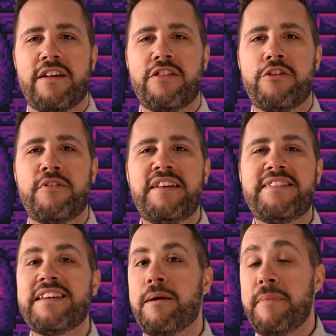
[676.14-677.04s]
The
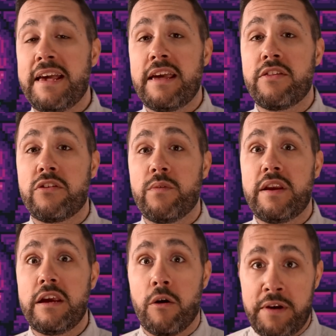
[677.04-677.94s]
reason I'm making this
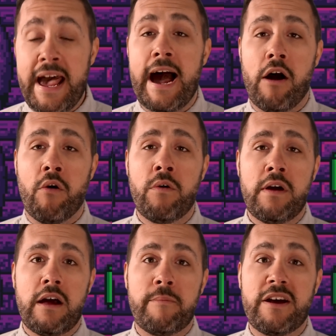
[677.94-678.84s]
video now
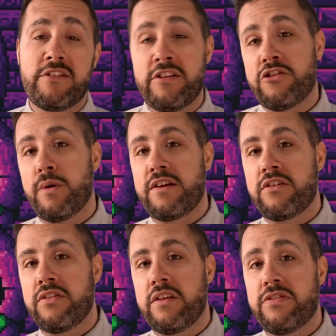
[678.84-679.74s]
about a
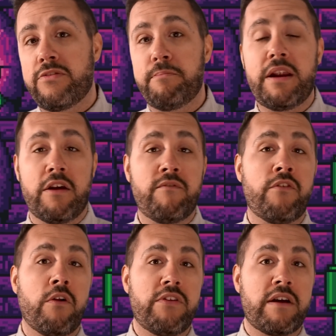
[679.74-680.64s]
situation that's been
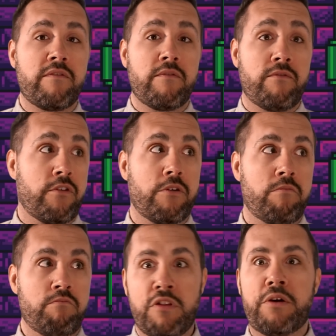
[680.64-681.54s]
unfolding for
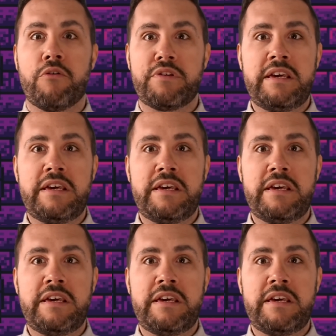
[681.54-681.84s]
literal